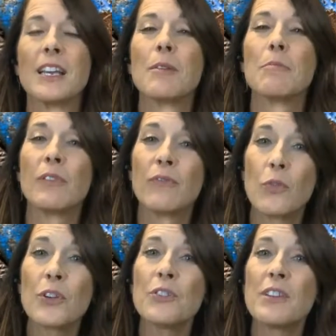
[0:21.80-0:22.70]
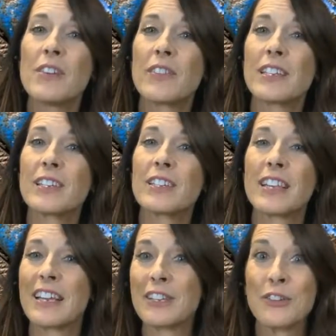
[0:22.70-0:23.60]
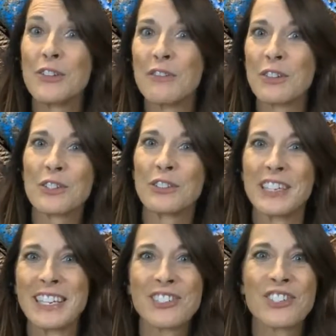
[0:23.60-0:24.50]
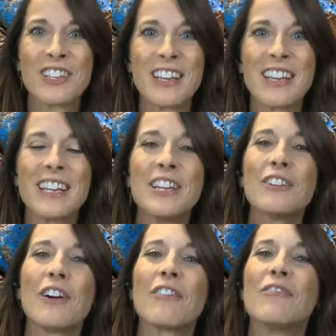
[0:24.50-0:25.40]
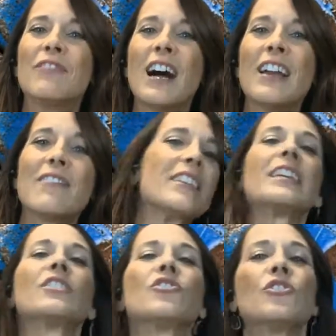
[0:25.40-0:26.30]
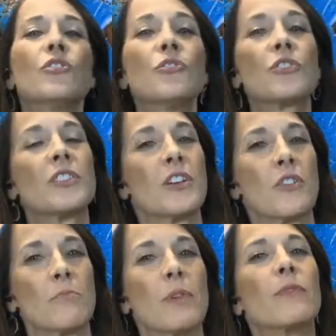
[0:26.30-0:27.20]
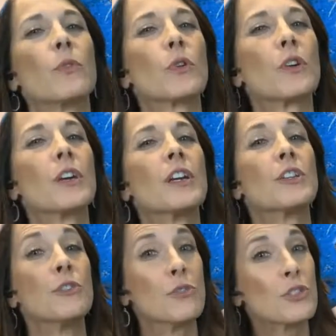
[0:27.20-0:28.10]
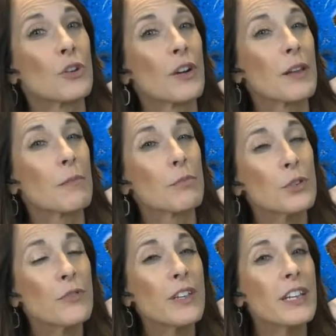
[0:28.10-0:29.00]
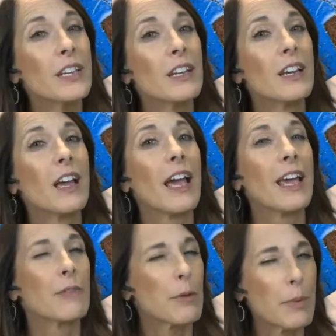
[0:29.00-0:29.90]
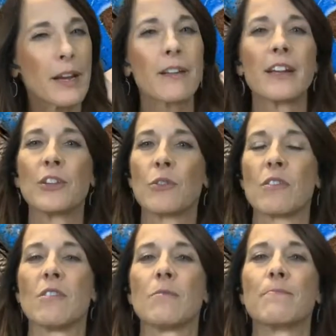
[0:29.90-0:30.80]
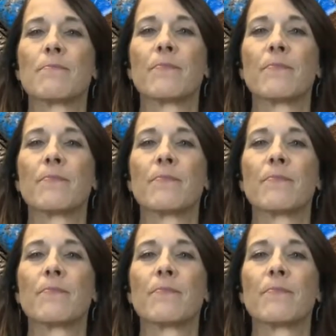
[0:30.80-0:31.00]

Before you give in to that universal itch, here are 5 things you should know before you start improving and repairing your home.